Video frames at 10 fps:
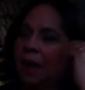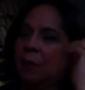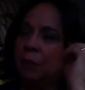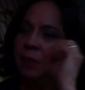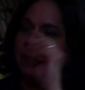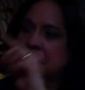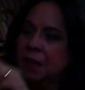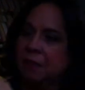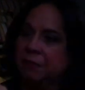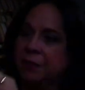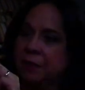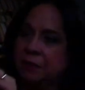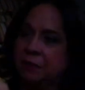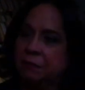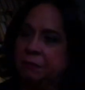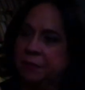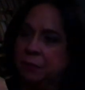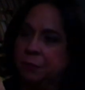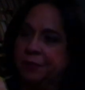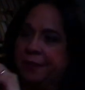I will never
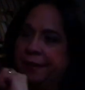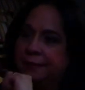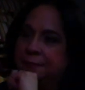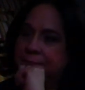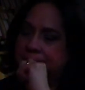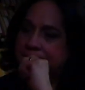interfere with that.